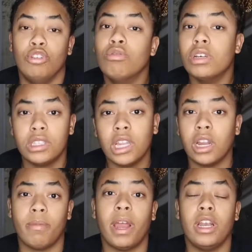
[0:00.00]
you could tell
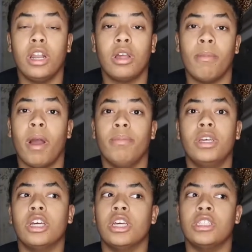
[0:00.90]
everybody to come out
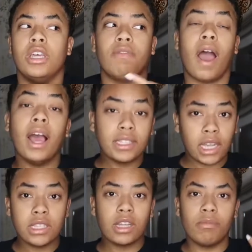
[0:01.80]
because if I
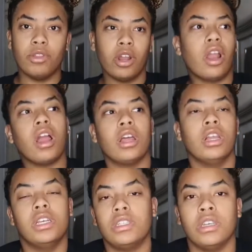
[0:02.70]
say something, they're not
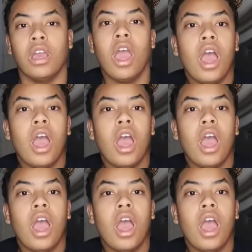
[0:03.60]
gonna listen.